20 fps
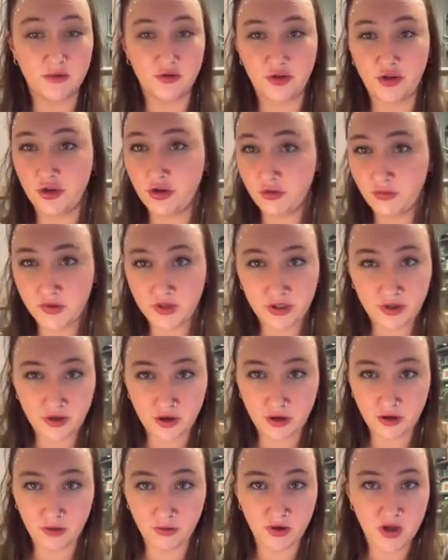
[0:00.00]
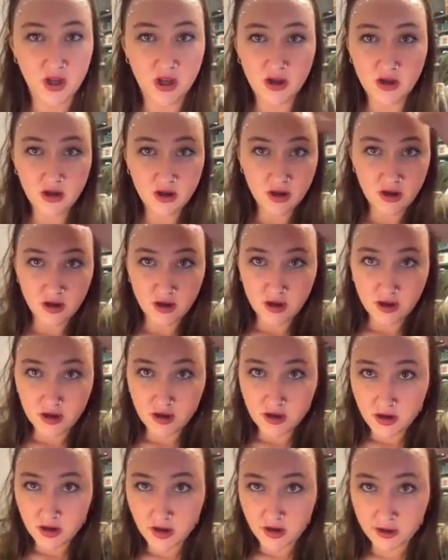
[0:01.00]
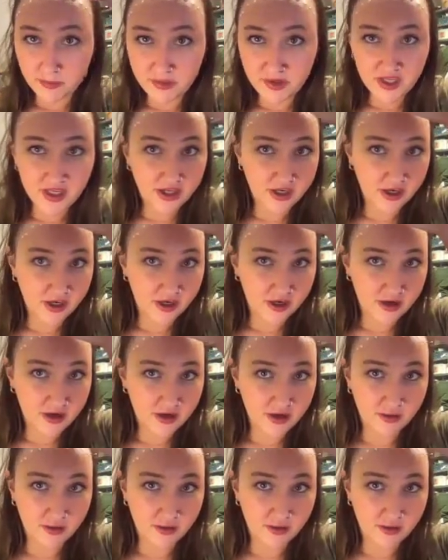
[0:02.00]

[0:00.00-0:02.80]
You don't want to go up here,